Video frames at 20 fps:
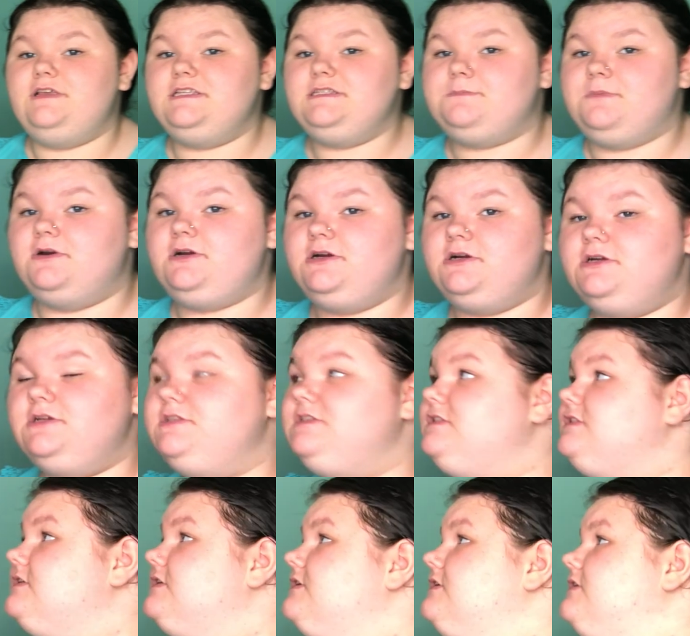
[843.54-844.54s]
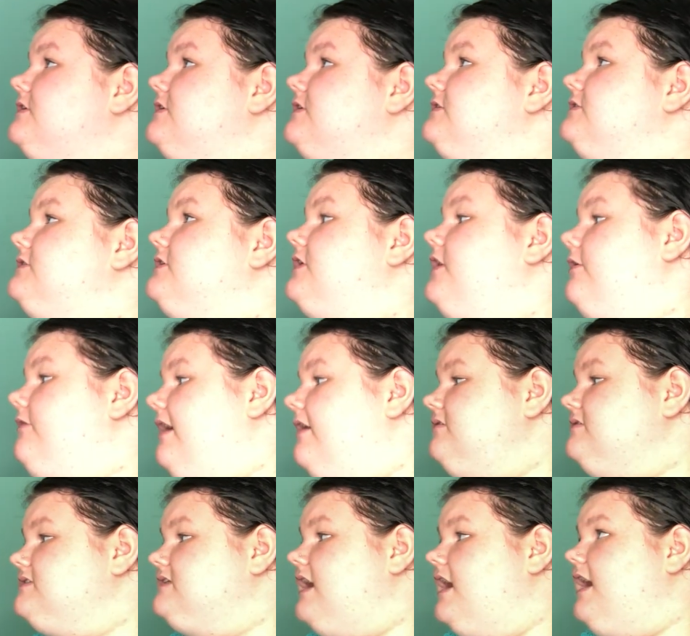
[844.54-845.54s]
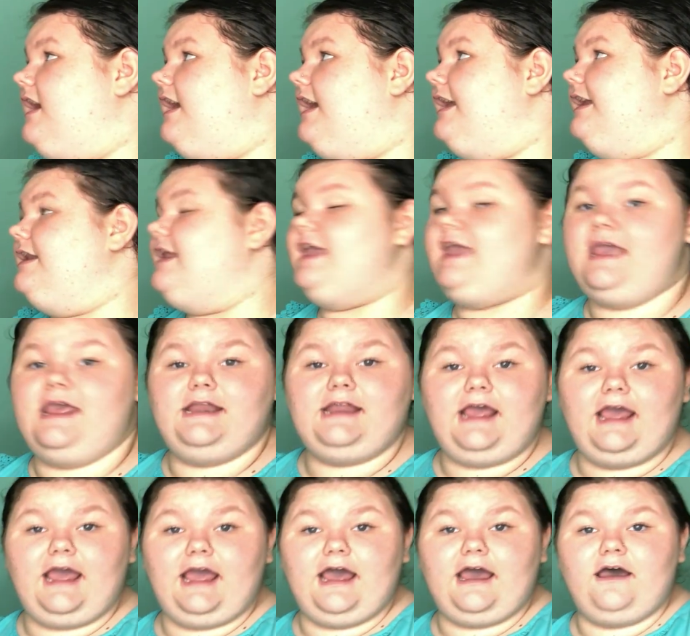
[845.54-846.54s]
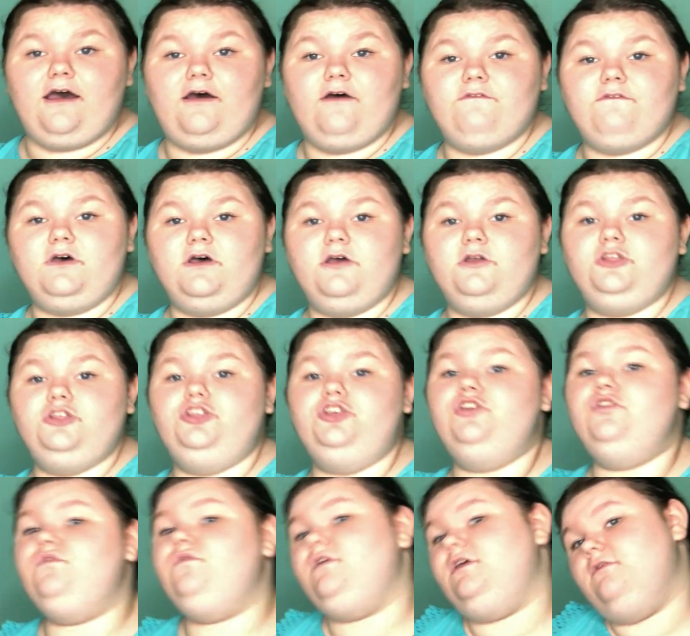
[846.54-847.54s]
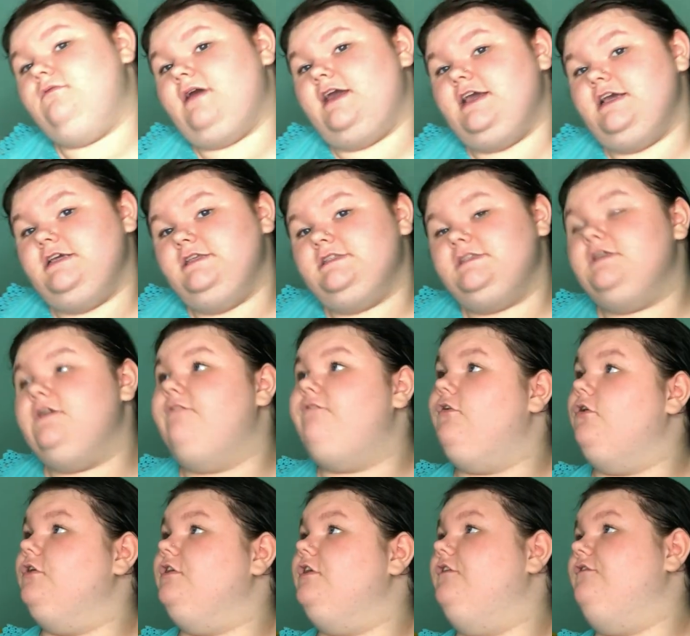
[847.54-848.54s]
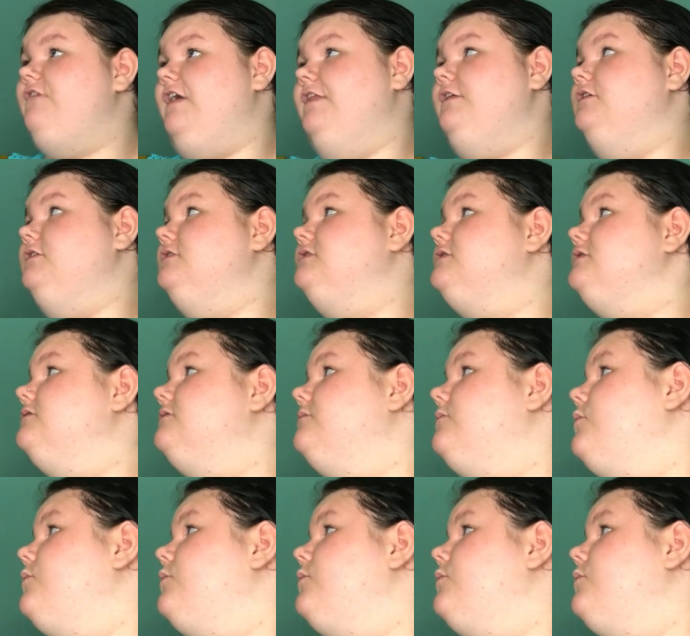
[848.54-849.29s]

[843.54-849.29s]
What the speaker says: these birds to go outside and have UV rays for their feathers.